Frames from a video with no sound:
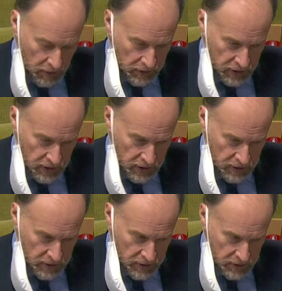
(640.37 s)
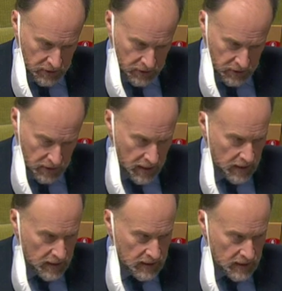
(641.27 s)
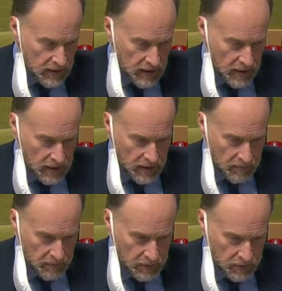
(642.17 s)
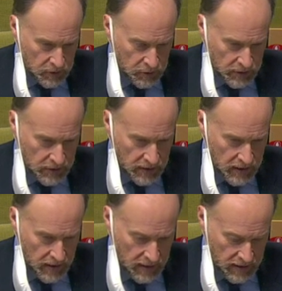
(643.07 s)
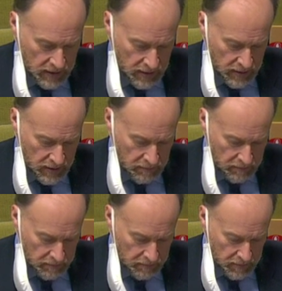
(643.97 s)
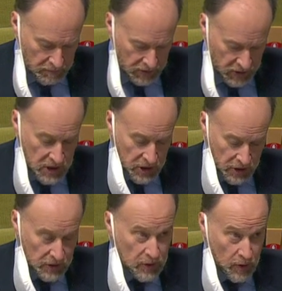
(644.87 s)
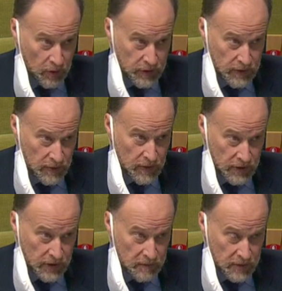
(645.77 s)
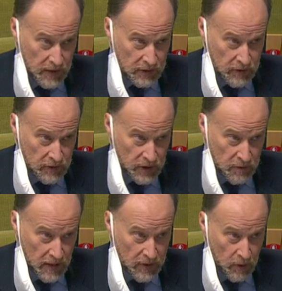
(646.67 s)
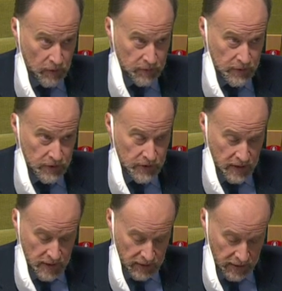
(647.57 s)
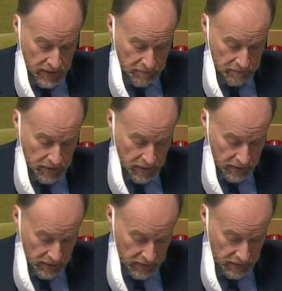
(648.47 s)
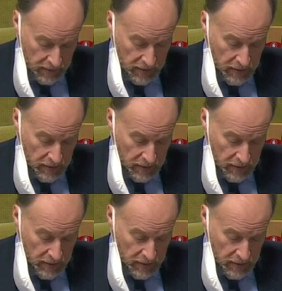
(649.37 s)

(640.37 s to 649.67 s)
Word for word: politician, today um, took a um, petition on this very mm -hmm. subject to the UN office in Kampala.